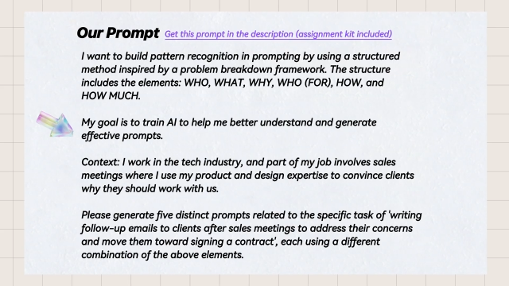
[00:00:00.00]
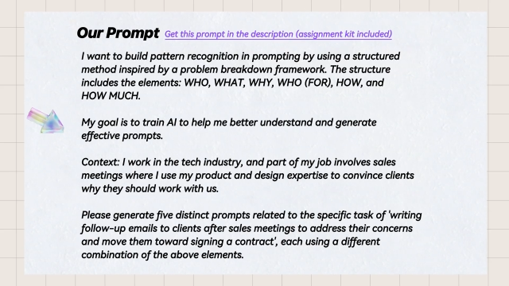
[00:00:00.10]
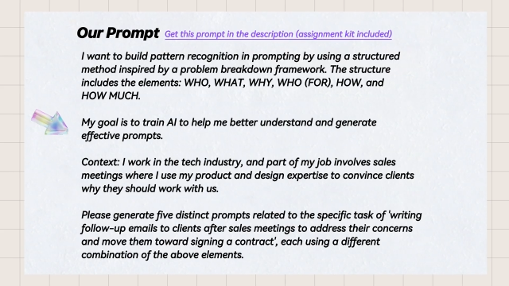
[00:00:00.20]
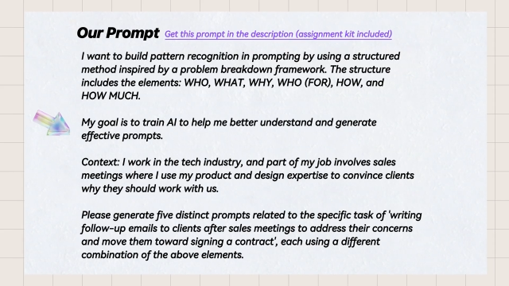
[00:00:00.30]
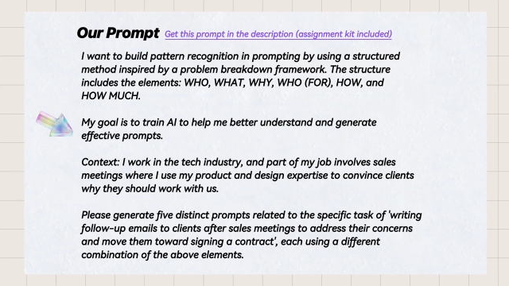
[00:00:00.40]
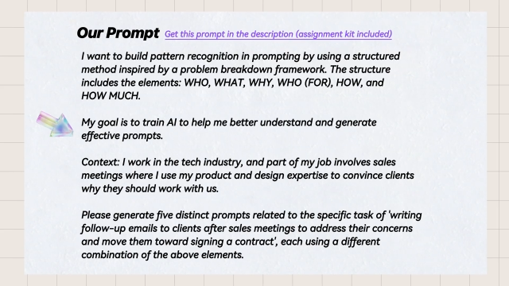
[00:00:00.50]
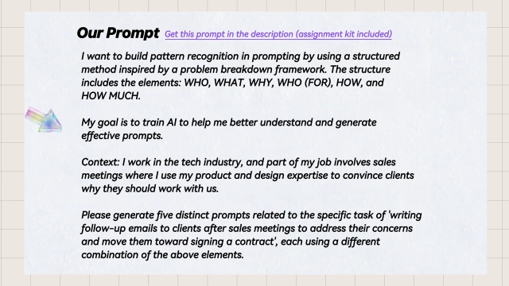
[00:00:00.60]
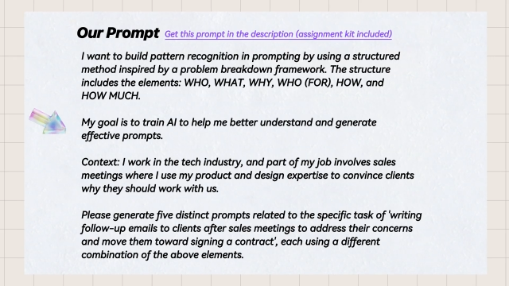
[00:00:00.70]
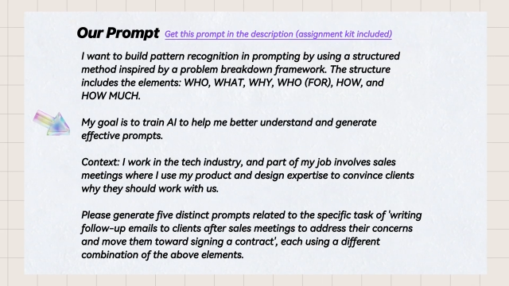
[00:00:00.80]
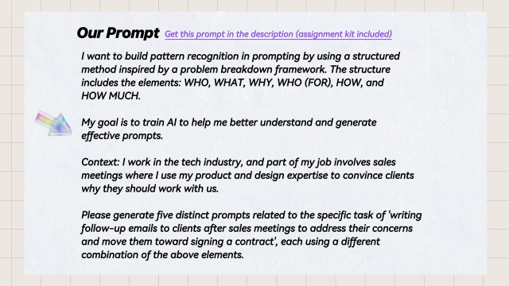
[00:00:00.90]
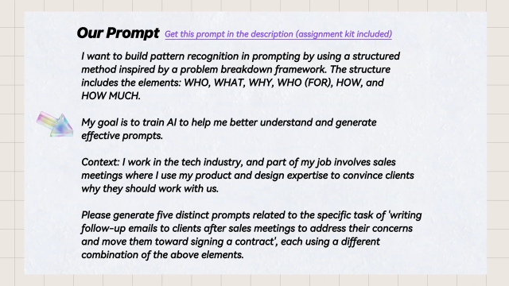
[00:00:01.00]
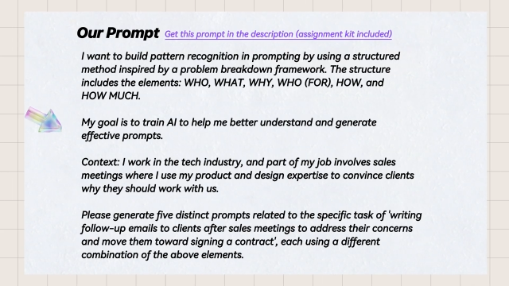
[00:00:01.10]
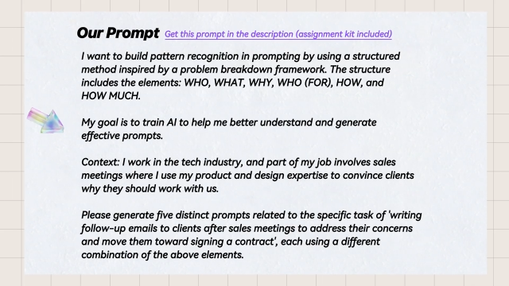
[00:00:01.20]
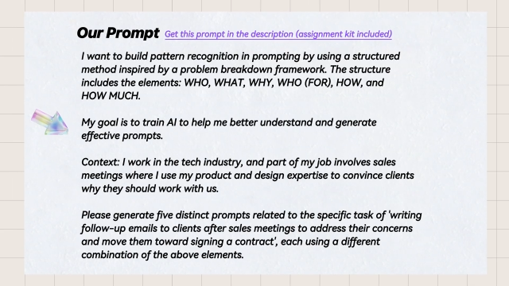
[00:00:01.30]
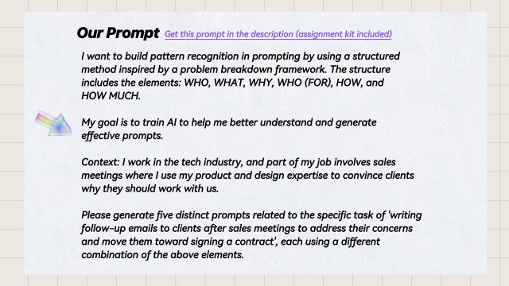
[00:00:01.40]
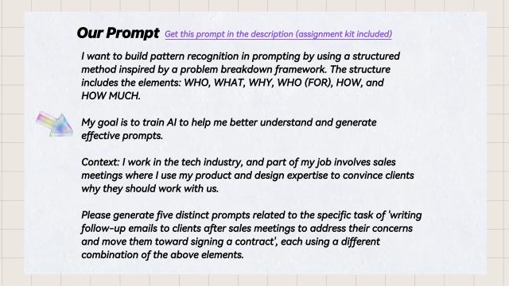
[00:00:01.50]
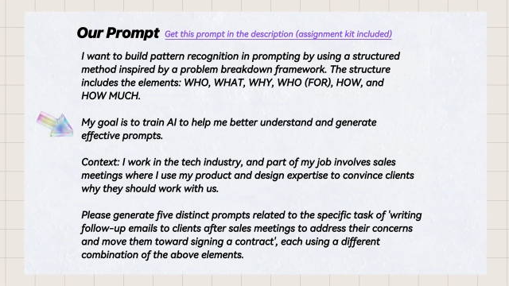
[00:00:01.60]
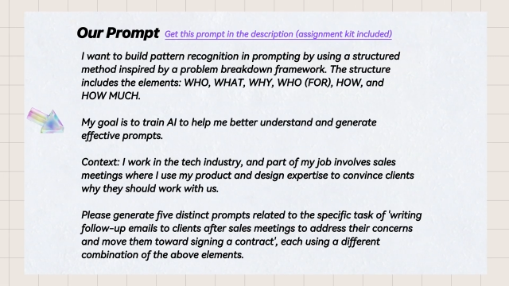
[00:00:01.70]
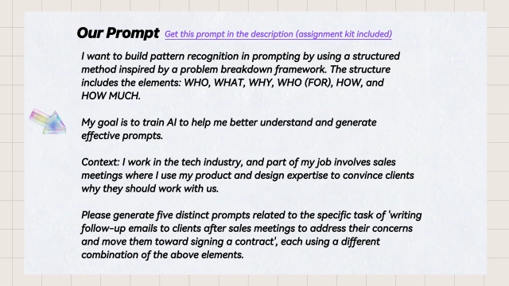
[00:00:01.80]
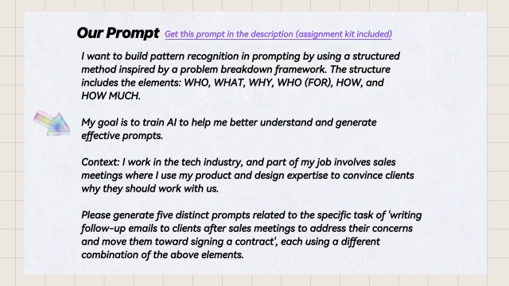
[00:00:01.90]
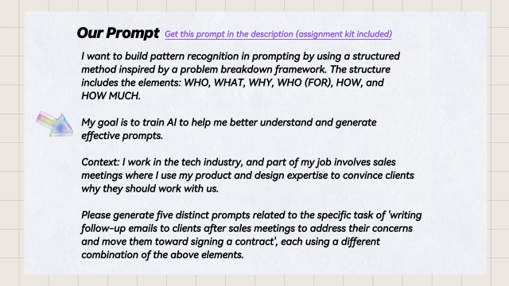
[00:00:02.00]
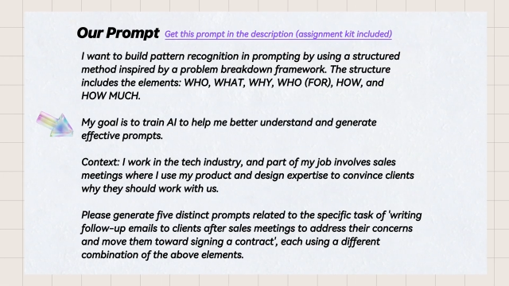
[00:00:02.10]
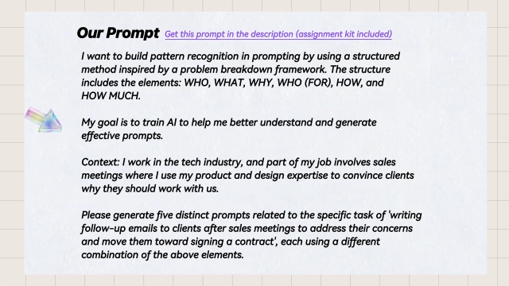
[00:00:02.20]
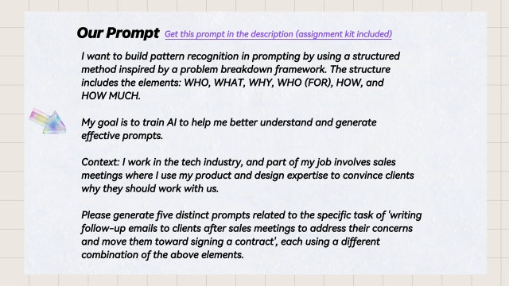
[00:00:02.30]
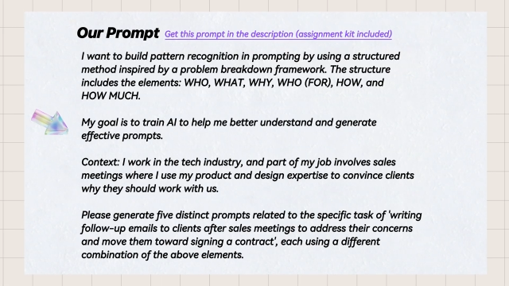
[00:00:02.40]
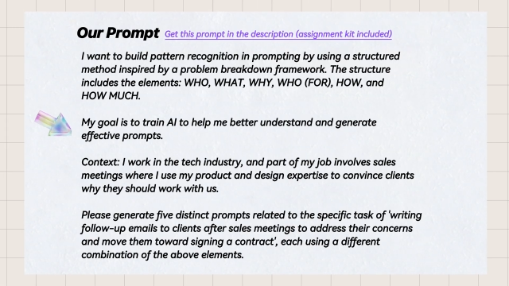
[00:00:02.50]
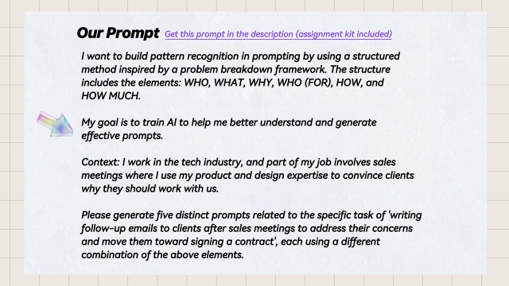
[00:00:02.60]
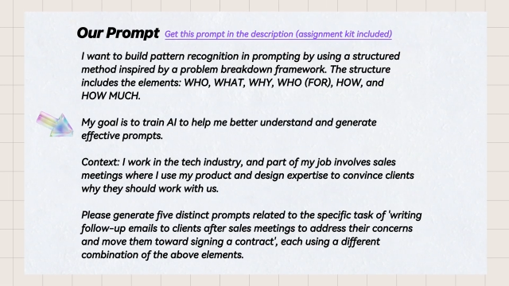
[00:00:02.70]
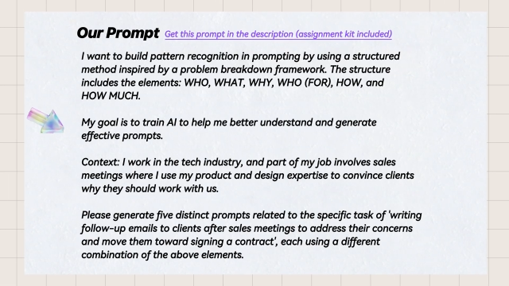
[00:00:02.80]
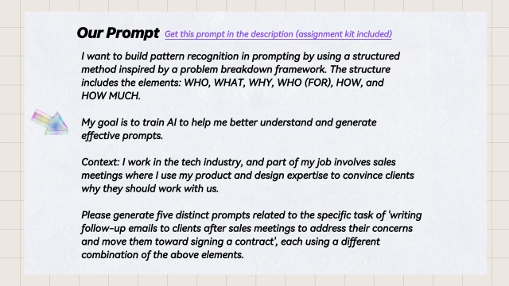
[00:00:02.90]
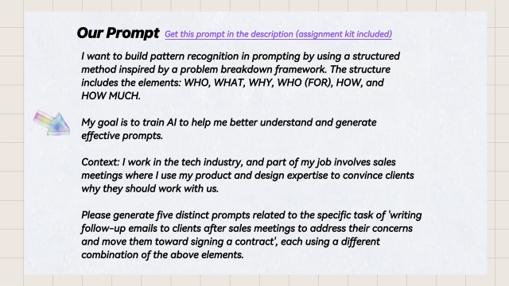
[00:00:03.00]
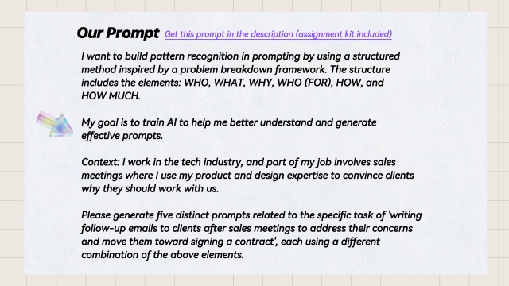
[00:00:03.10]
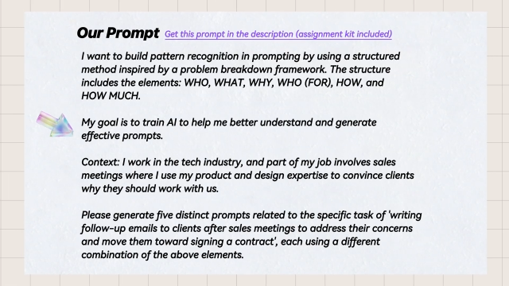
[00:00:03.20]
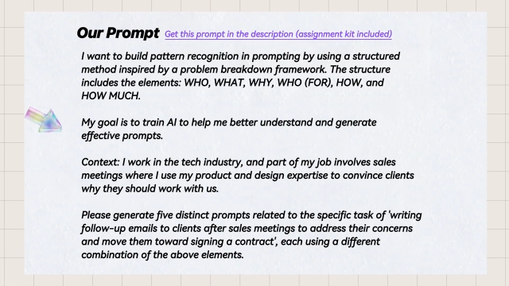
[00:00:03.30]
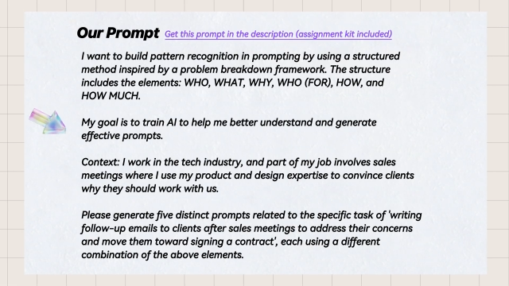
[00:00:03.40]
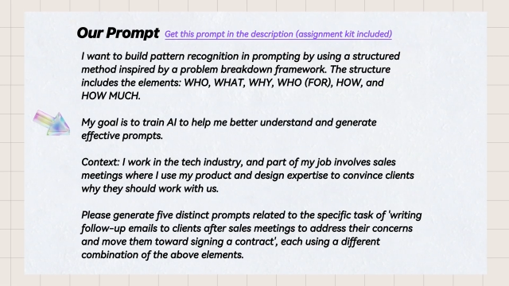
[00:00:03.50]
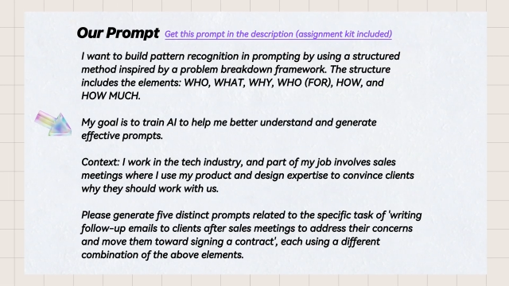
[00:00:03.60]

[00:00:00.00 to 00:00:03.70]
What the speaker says: (no speaker visible)